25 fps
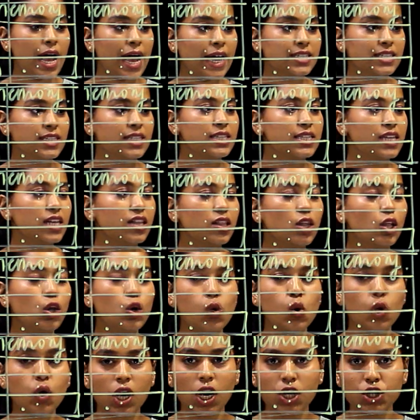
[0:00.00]
accessing the
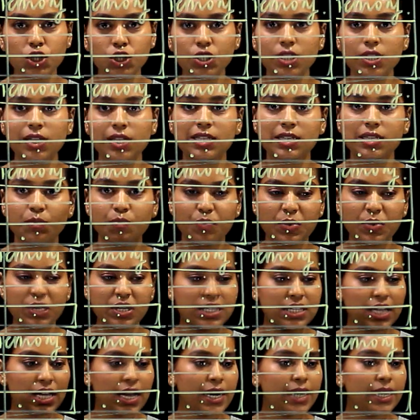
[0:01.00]
locations
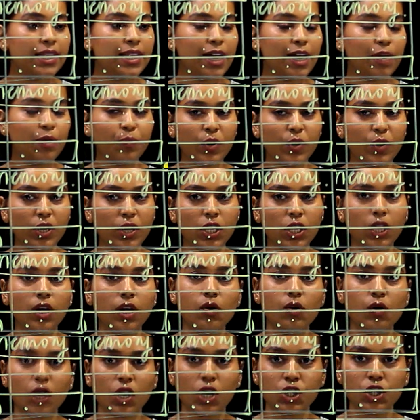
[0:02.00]
beside that particular
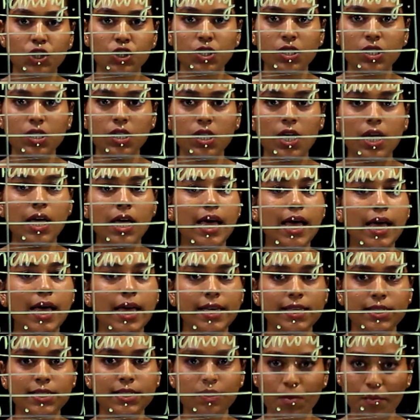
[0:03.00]
location
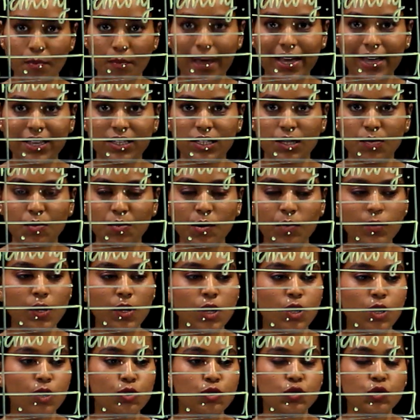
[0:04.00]
is maximum.
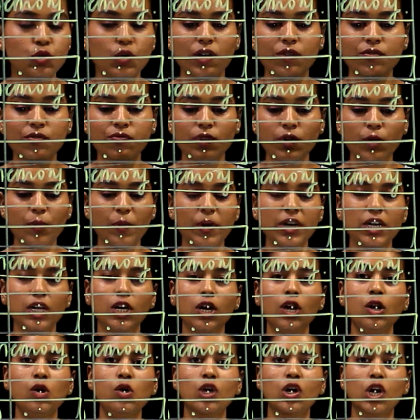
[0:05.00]
So if a
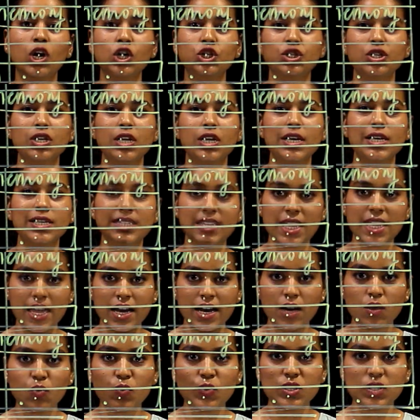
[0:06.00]
particular location is
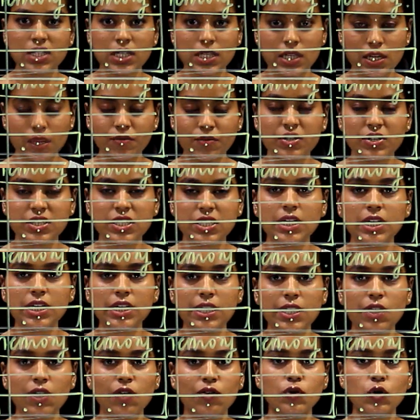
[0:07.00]
there in
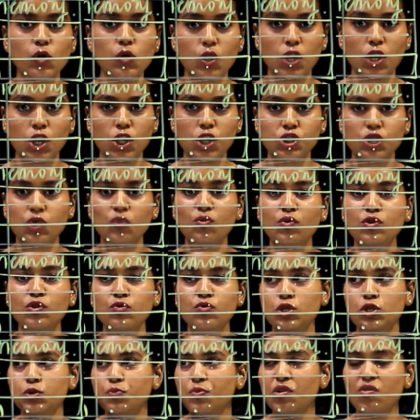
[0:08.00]
vicinity of a location which
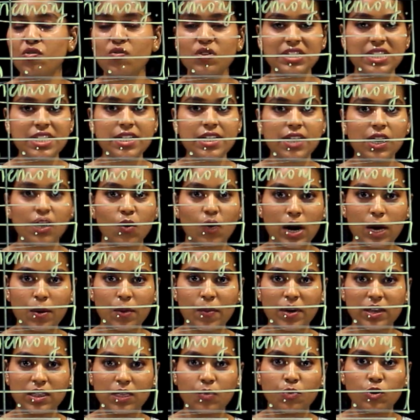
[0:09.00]
was previously required
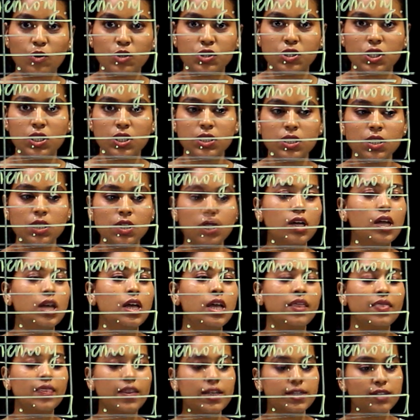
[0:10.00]
by the processor,
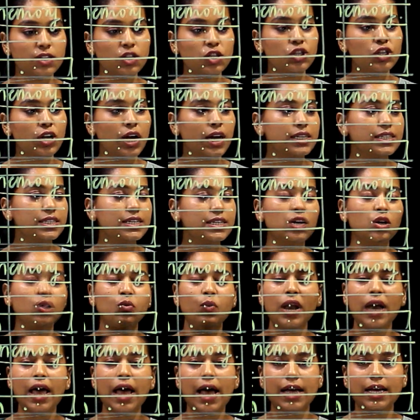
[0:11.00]
there is a chance that it
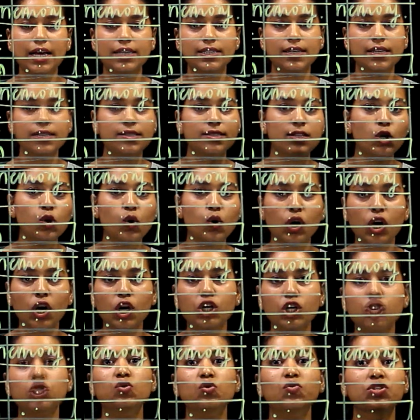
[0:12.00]
will access the
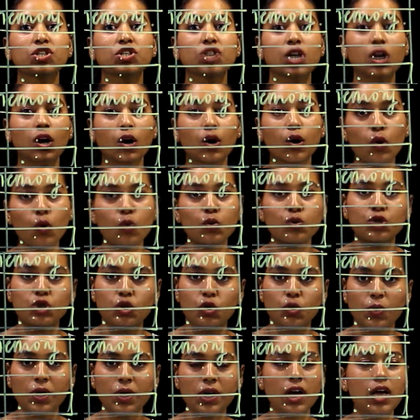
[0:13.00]
locations which are close
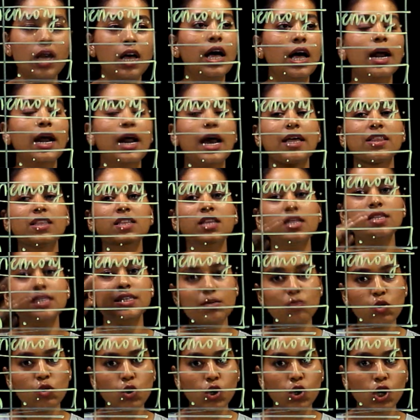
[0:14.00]
to it rather than
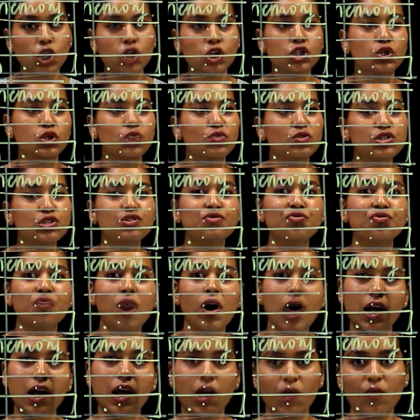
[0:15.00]
some location which is
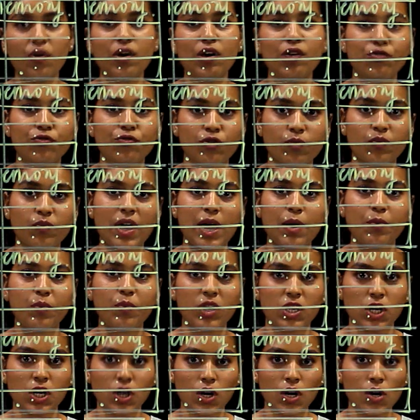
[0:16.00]
far away from that
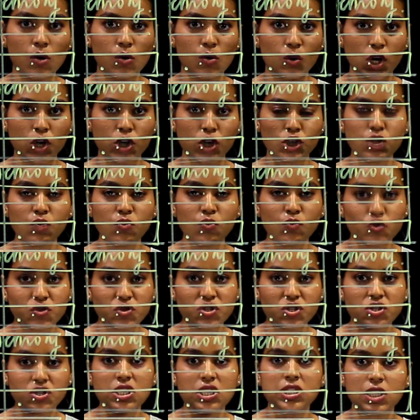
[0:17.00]
particular location which
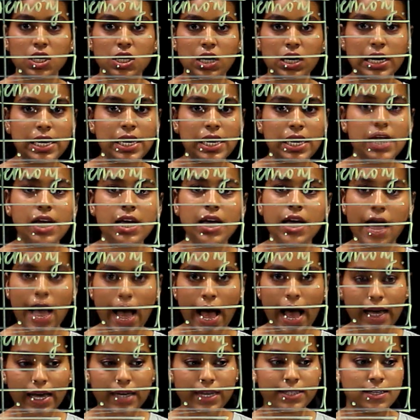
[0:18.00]
was recently
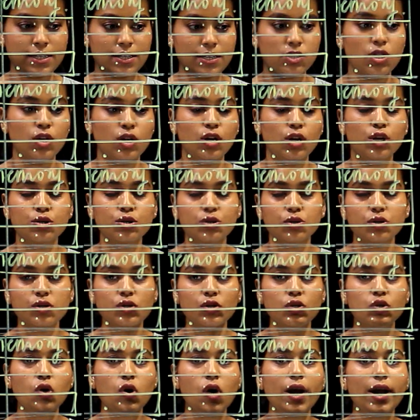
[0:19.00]
accessed. So this
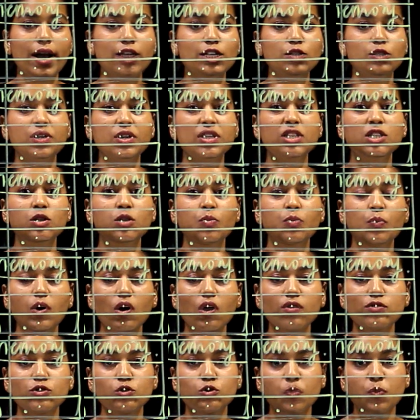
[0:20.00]
is called as principle
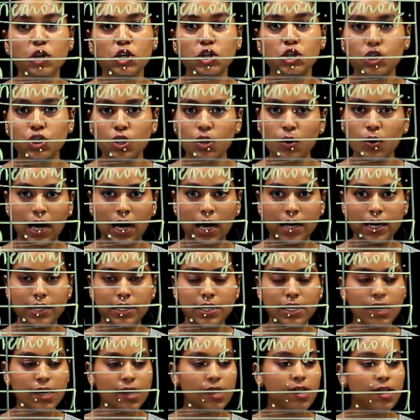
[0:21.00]
of spatial
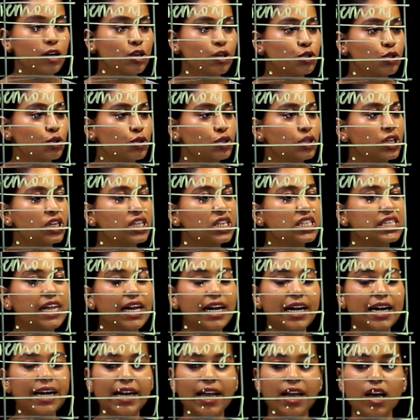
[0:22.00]
locality. So since
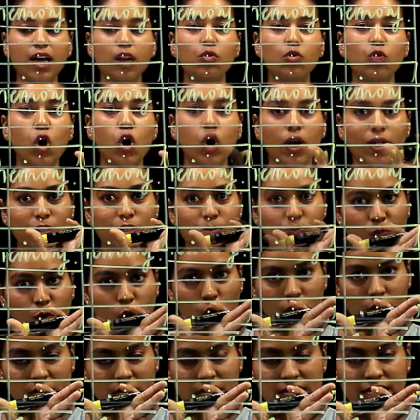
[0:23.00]
the entire block is
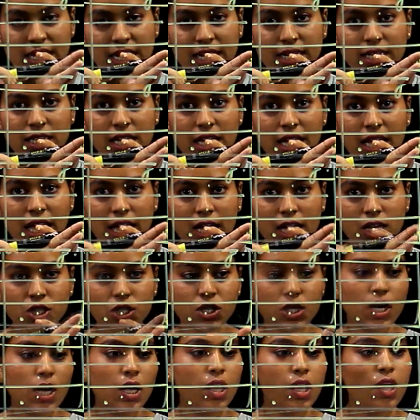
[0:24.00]
brought inside the cache,